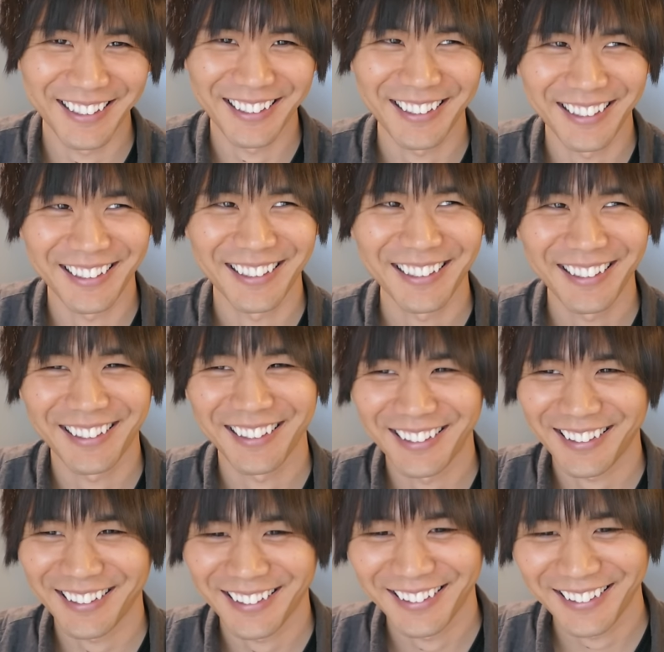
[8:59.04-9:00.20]

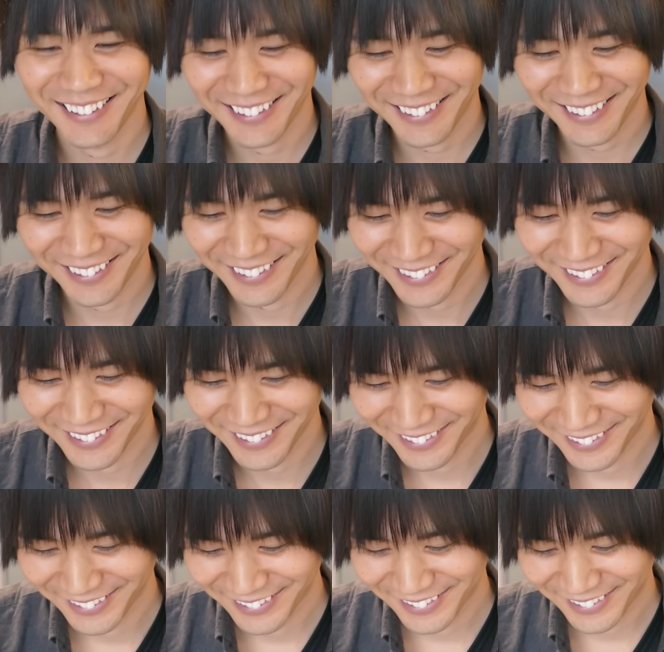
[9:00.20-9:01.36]

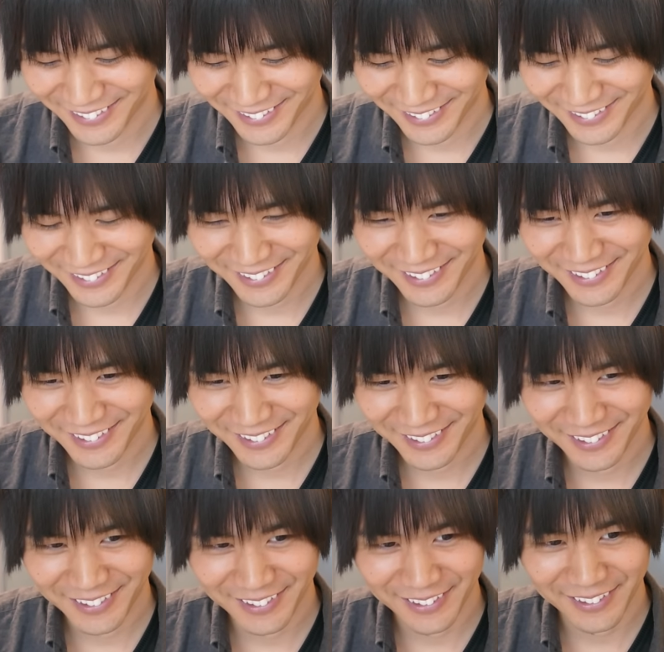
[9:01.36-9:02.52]

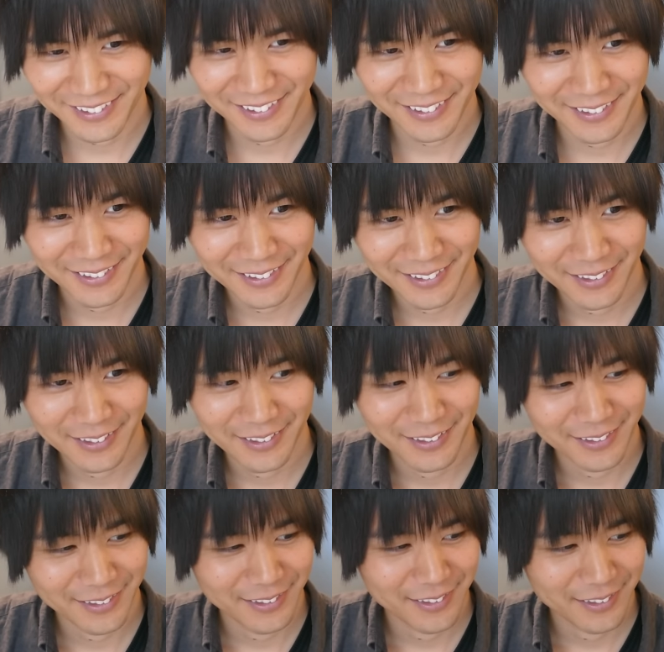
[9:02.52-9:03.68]

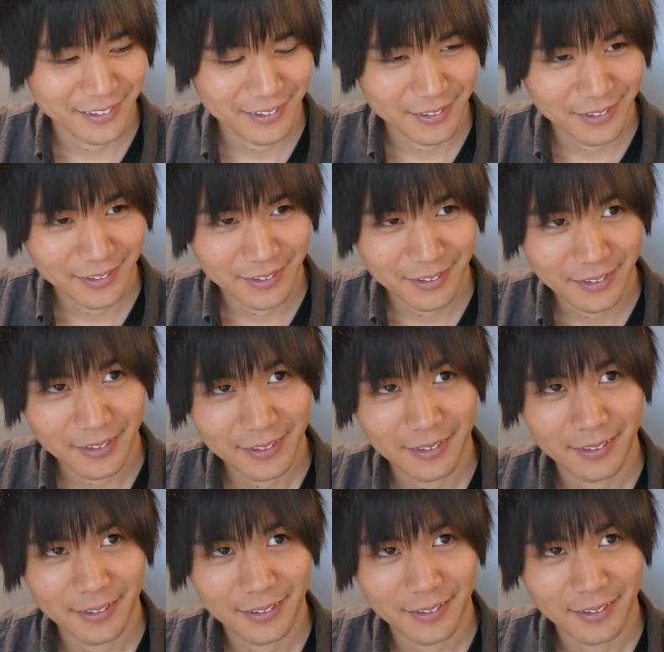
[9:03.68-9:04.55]
(not speaking)